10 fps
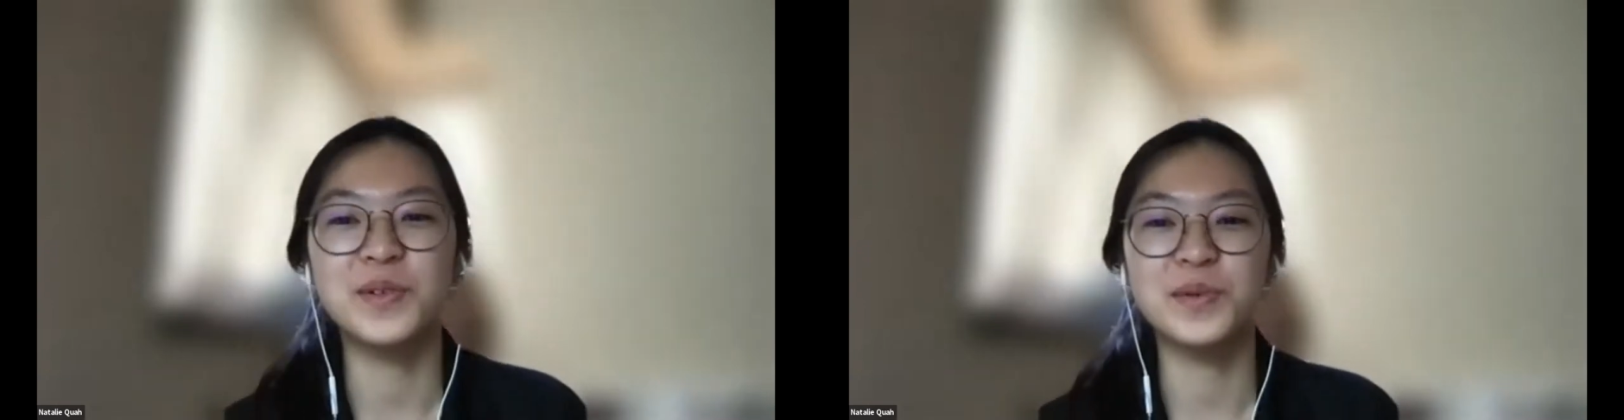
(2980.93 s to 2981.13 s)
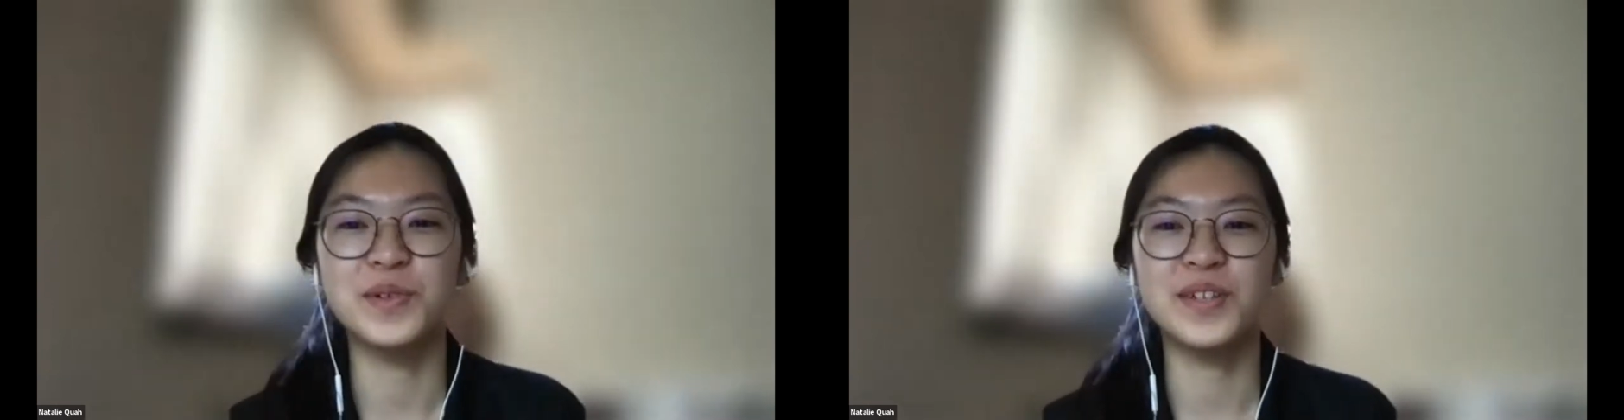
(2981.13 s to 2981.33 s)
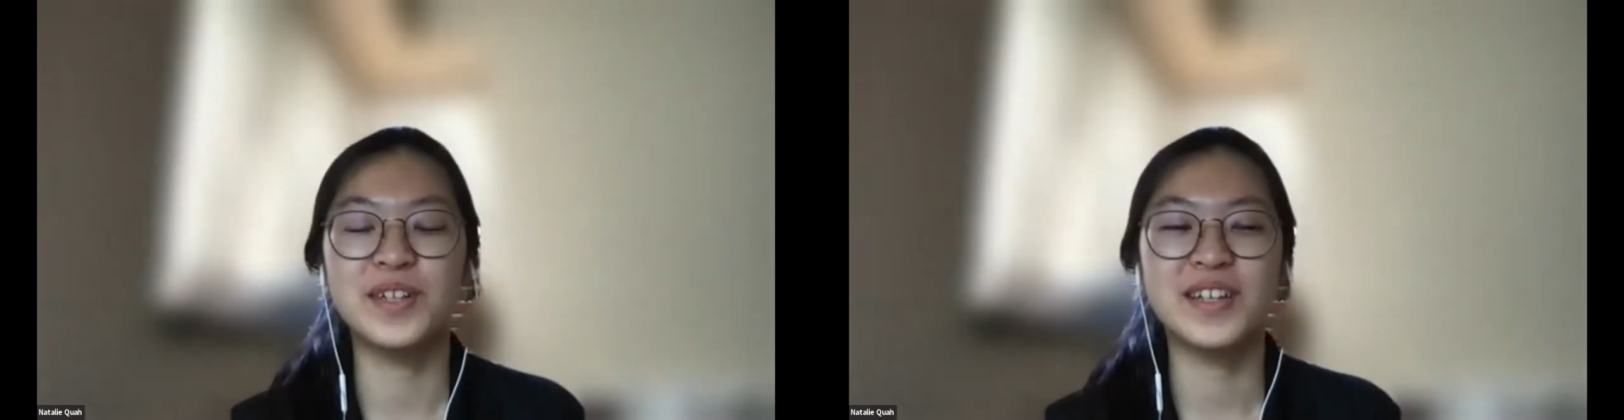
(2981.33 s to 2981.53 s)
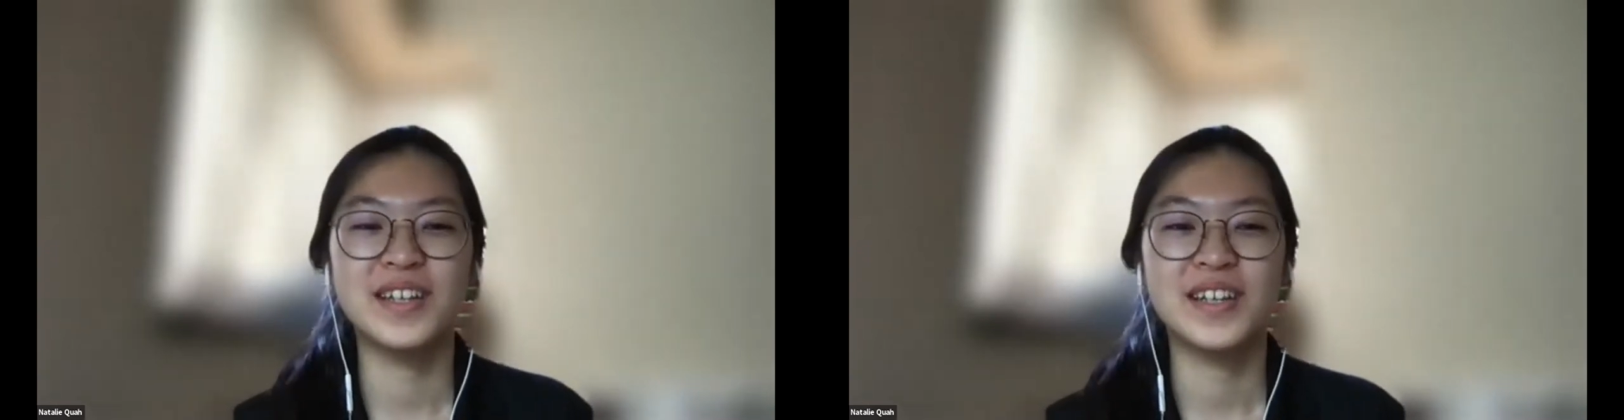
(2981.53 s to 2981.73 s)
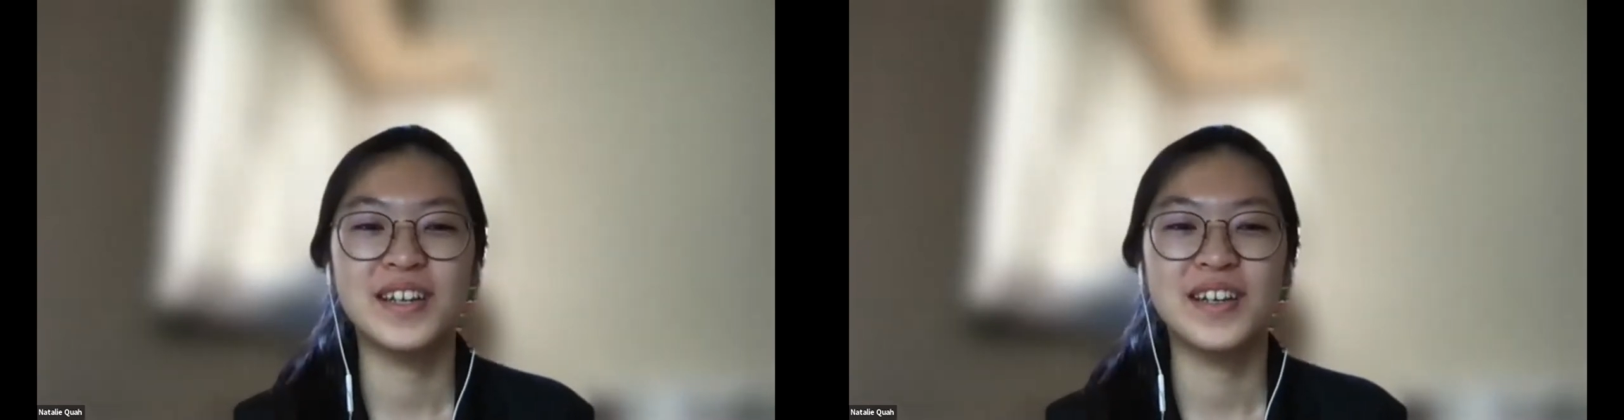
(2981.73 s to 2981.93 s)
you would,
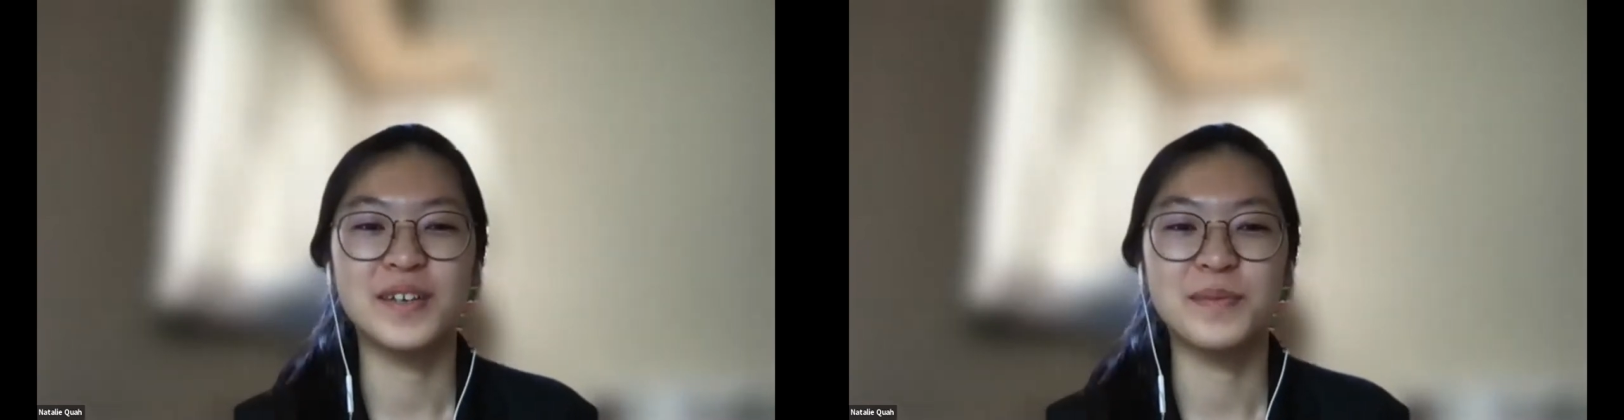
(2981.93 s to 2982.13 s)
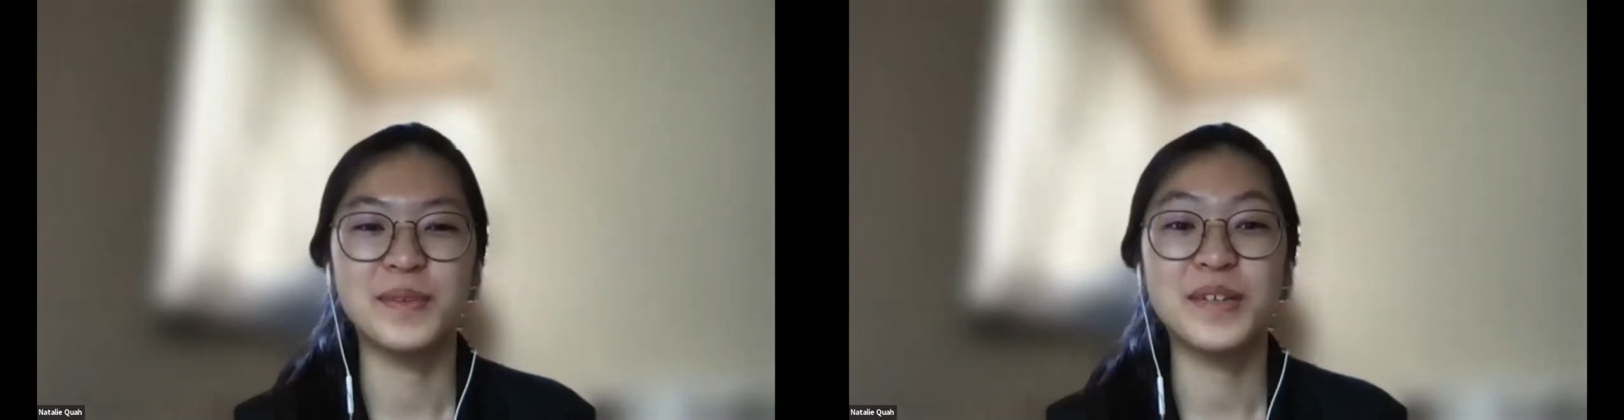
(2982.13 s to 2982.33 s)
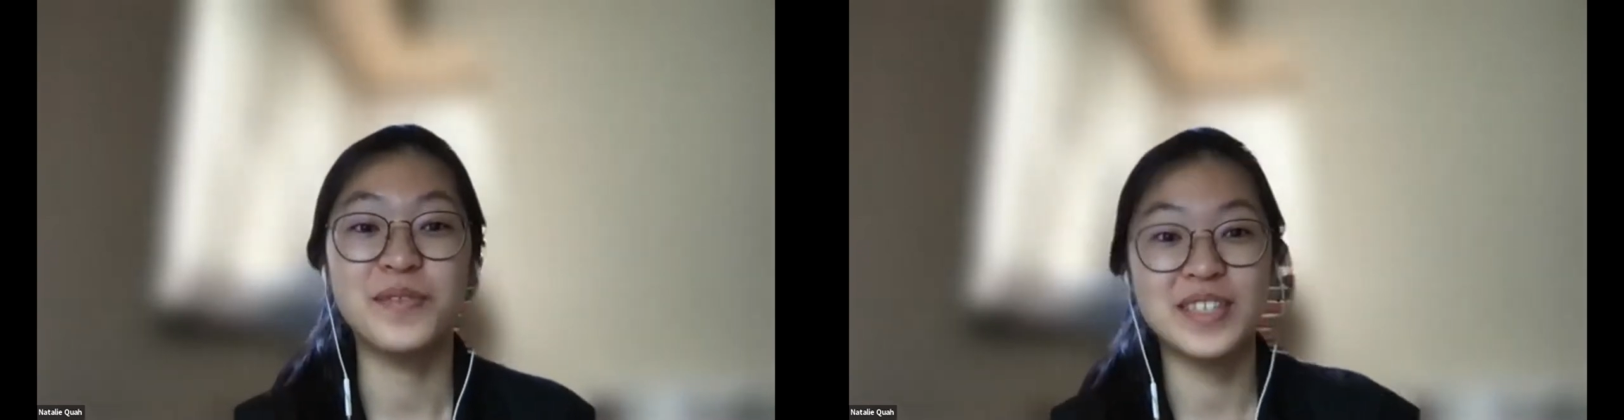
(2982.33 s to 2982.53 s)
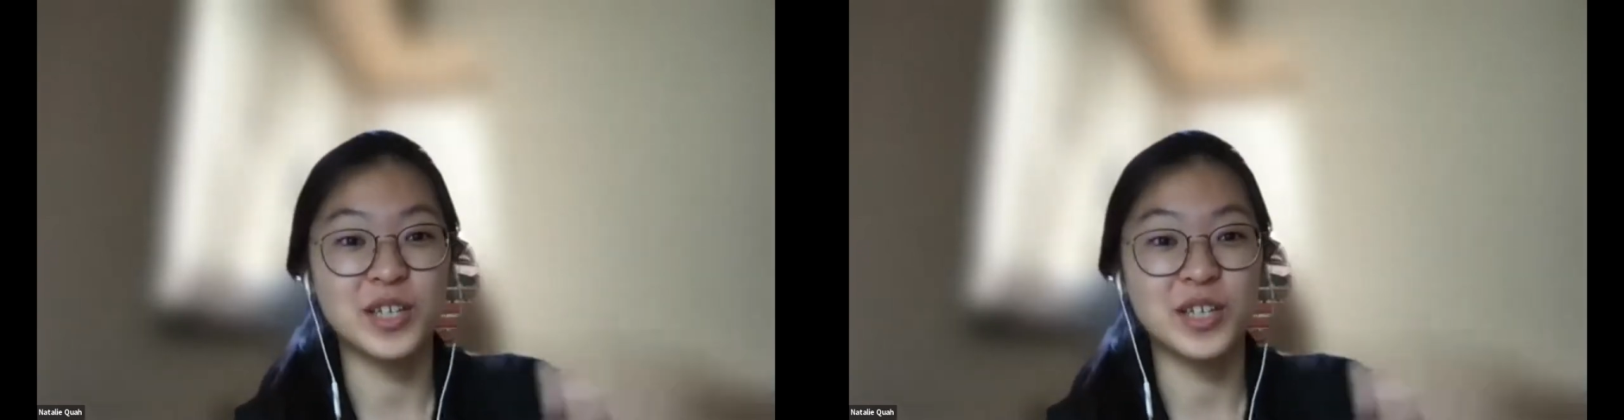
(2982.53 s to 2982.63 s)
um, if it's a